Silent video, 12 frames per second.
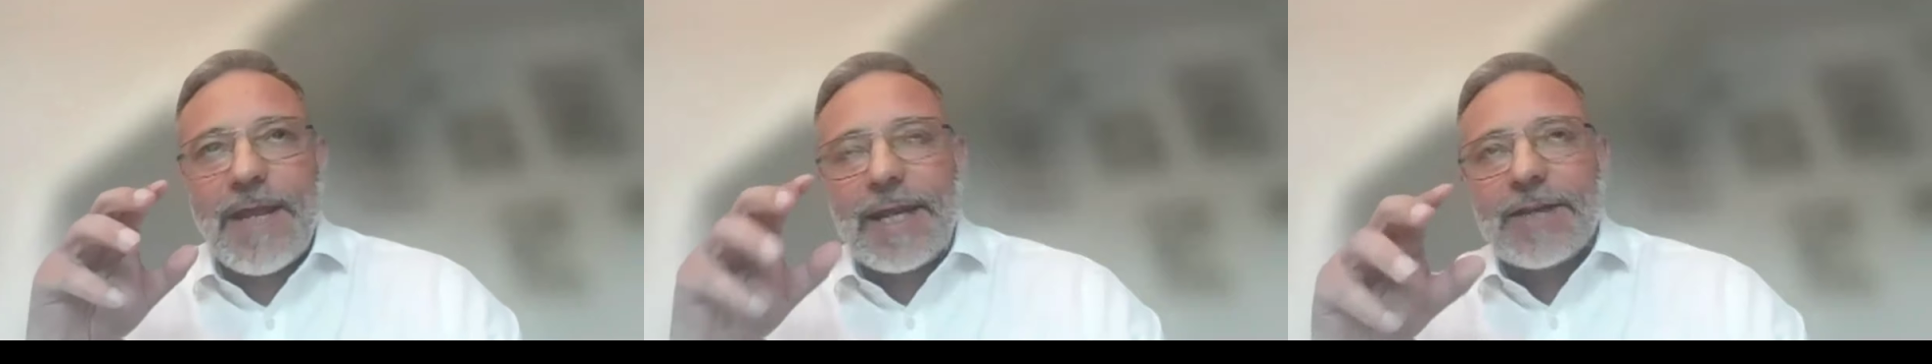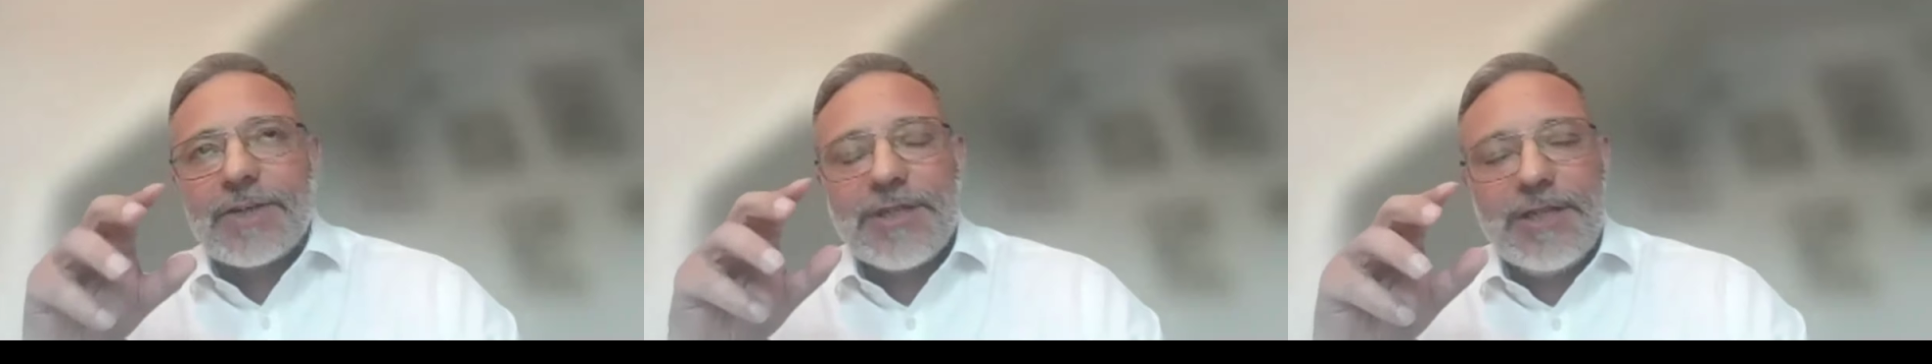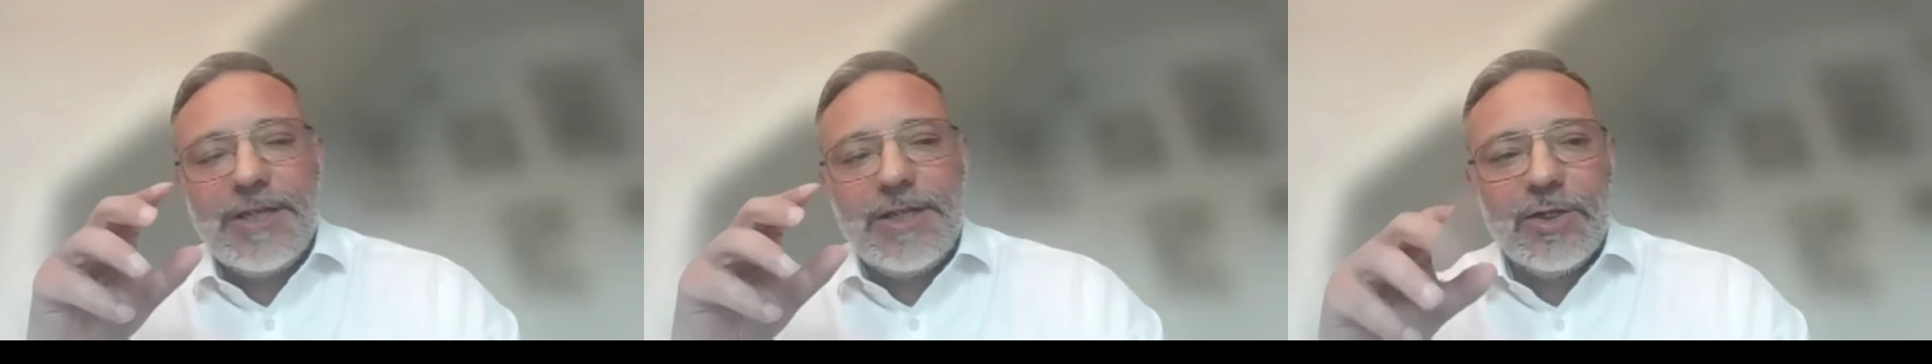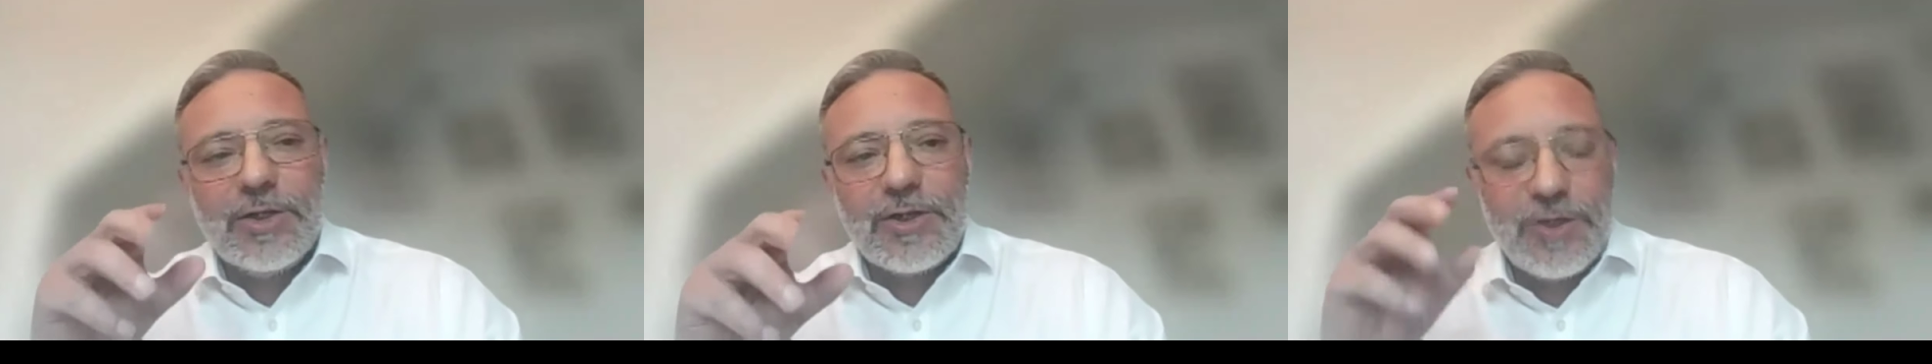actually
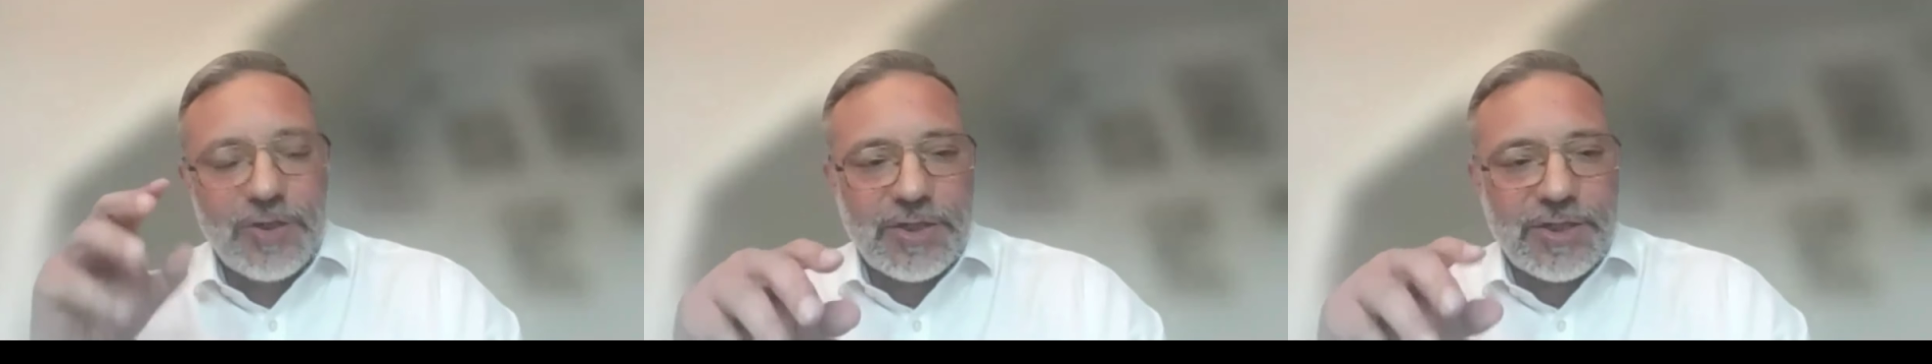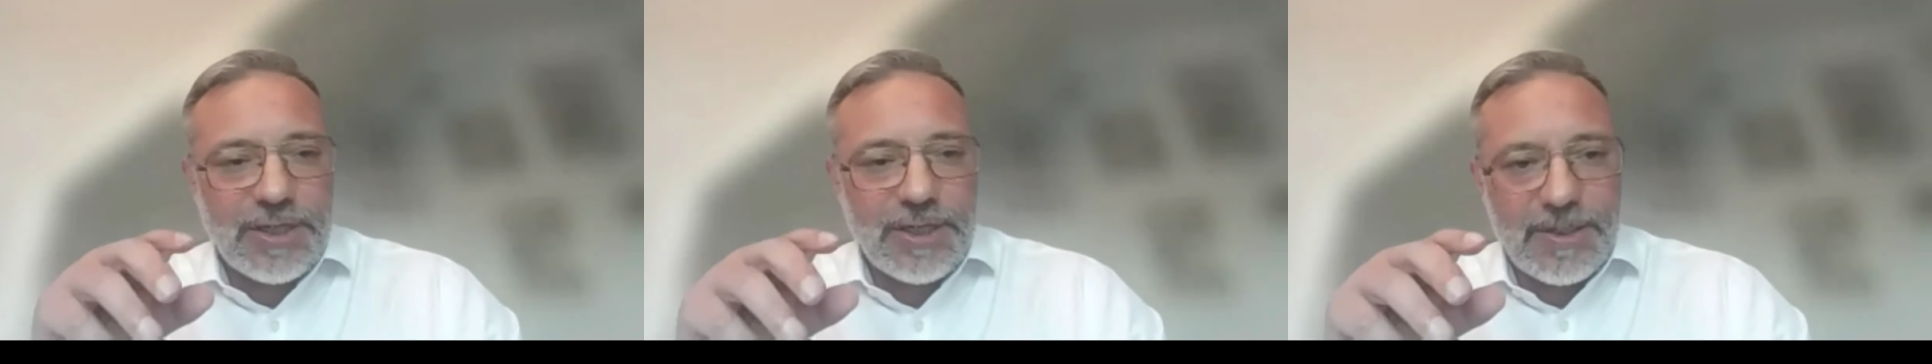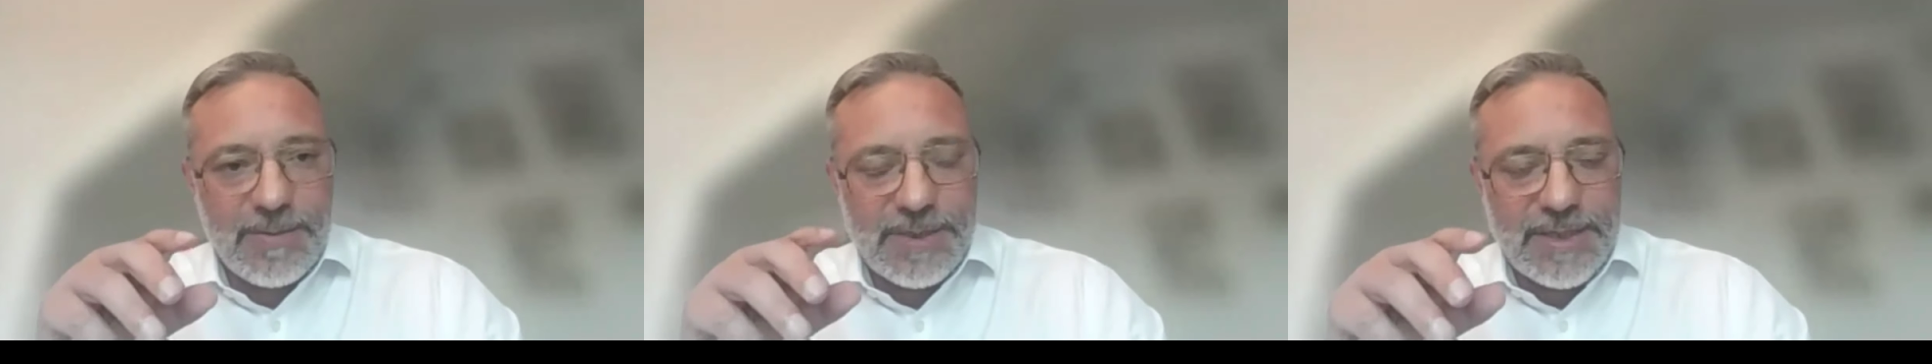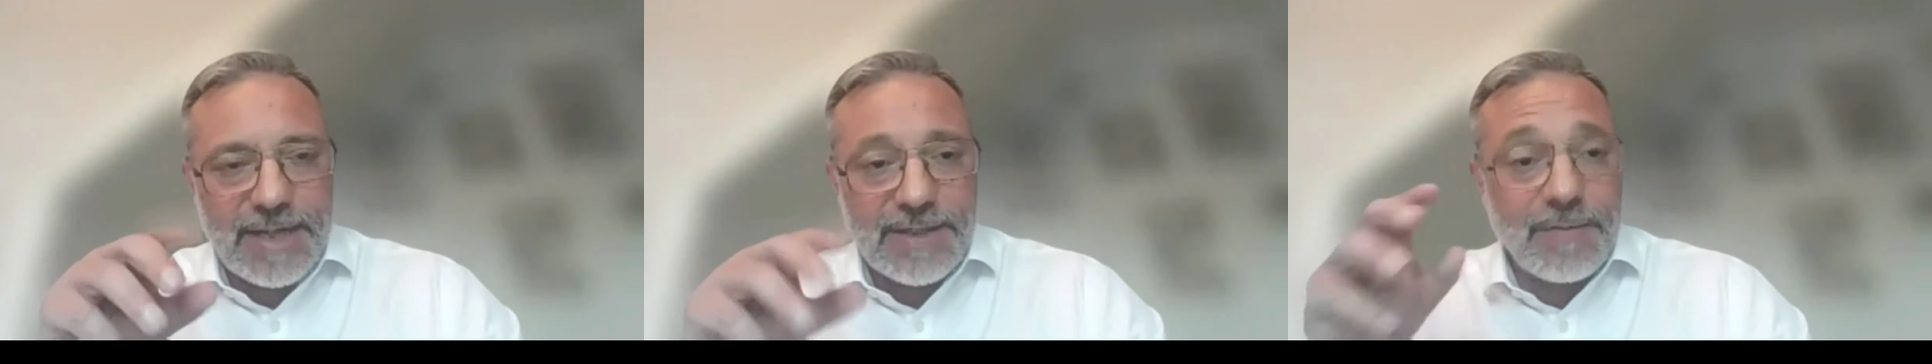look at your
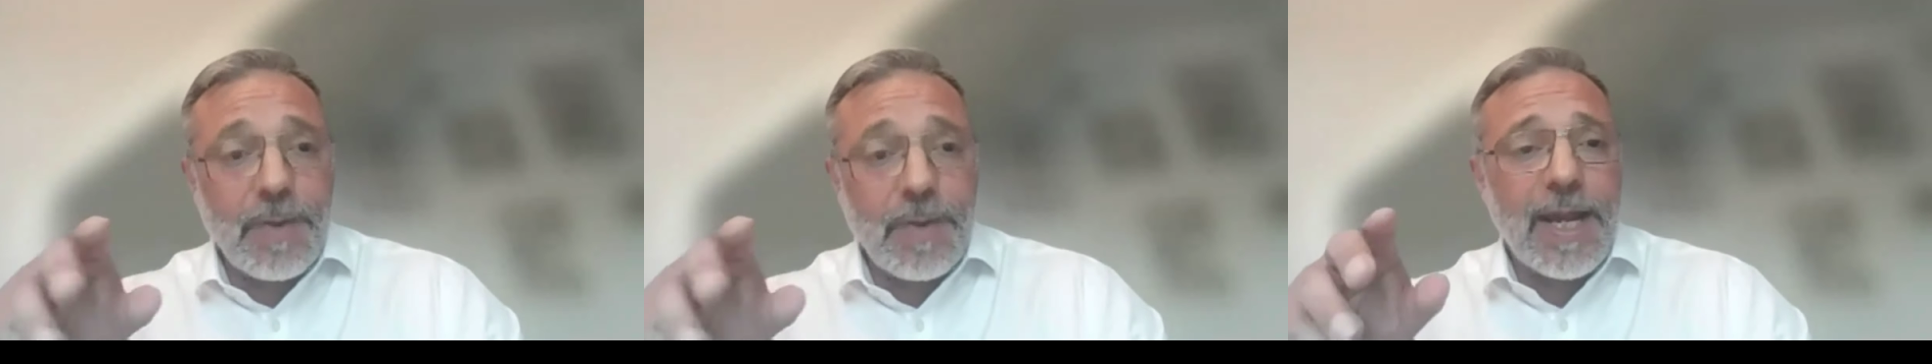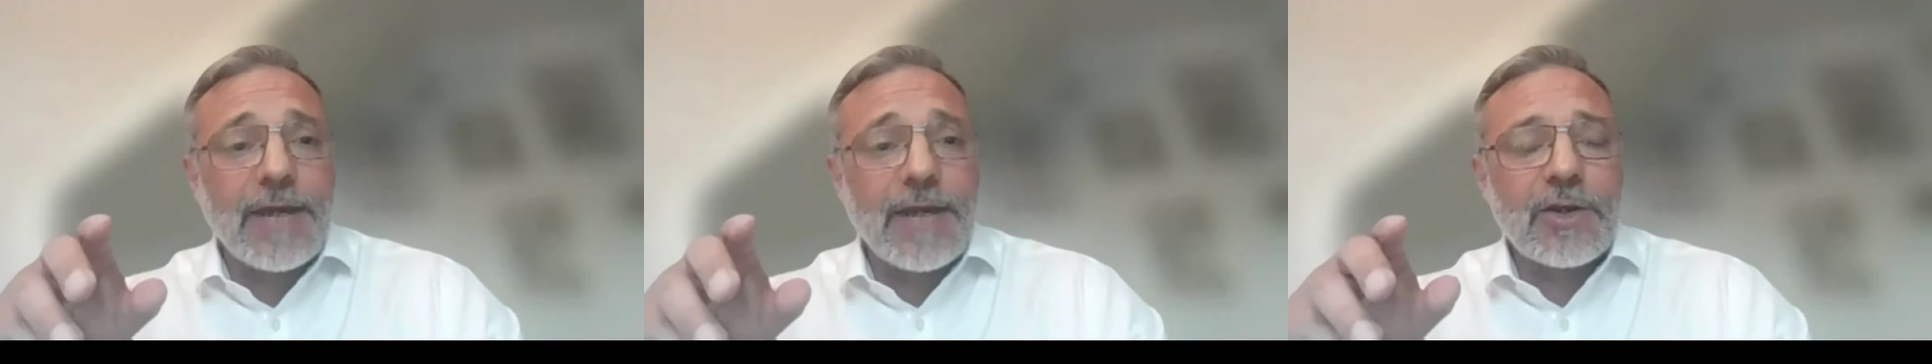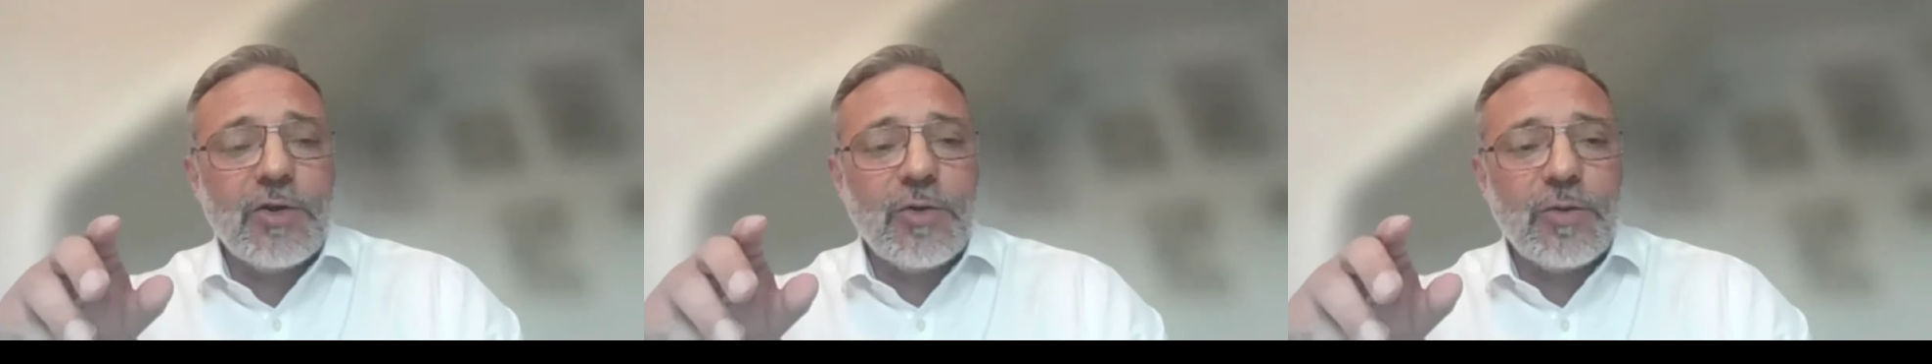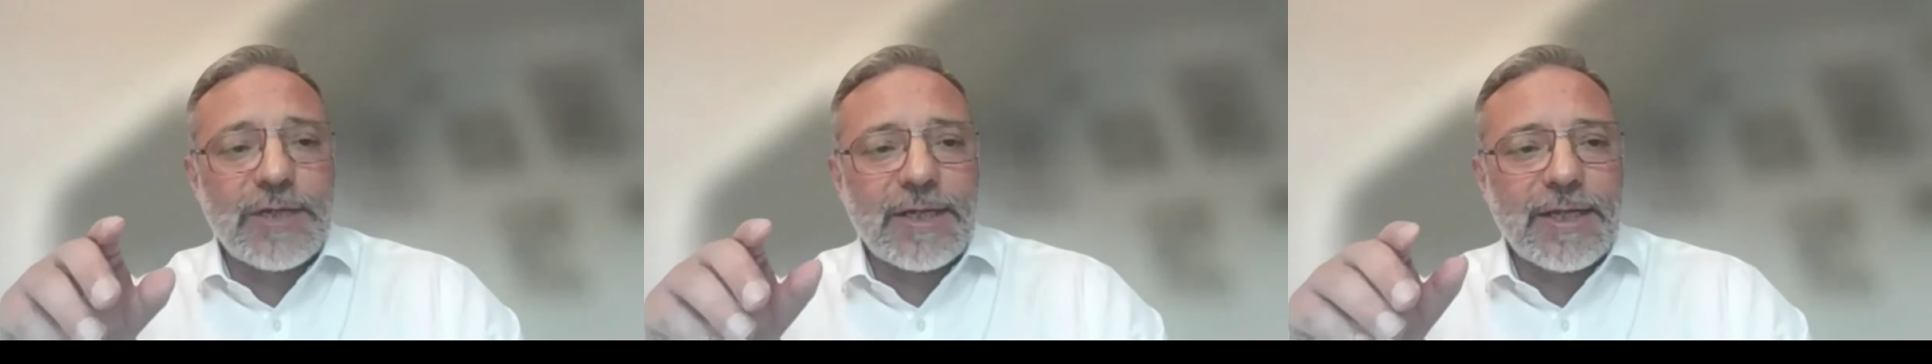circumstance and plan
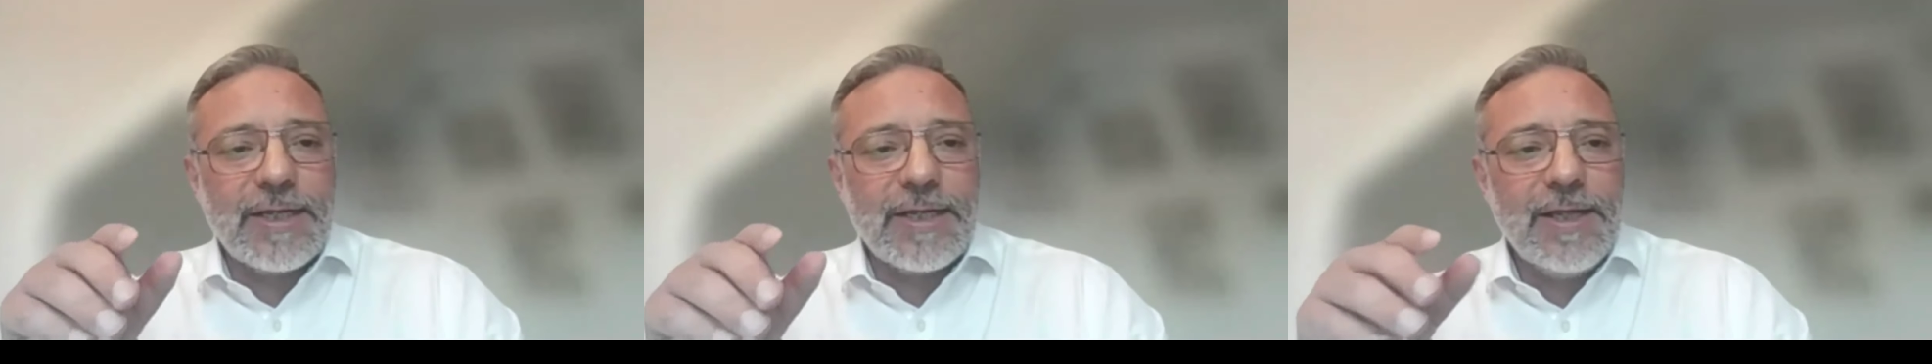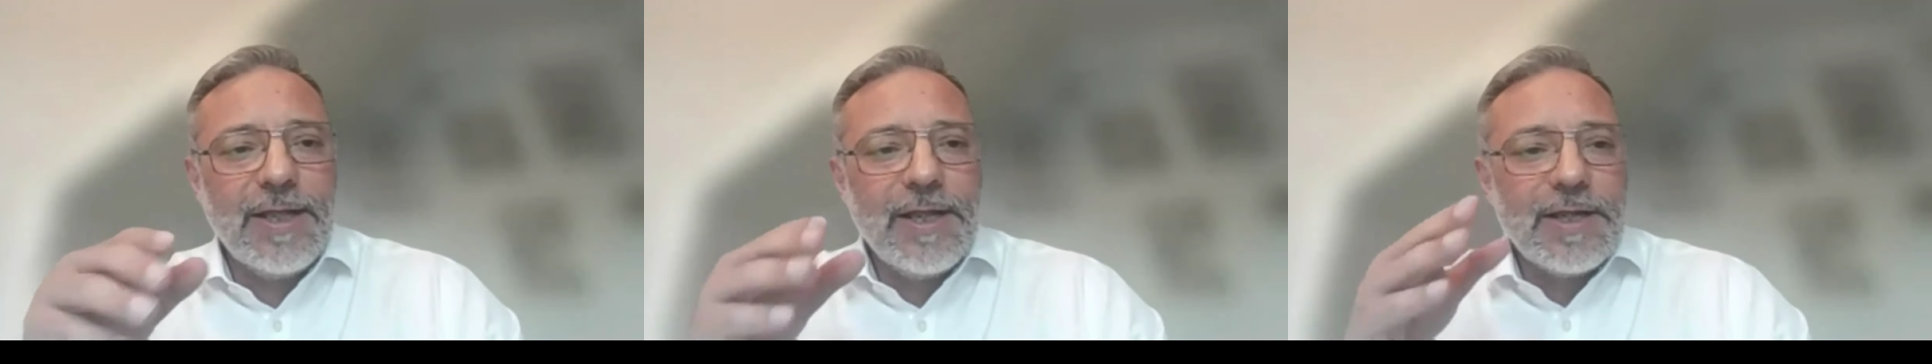accordingly.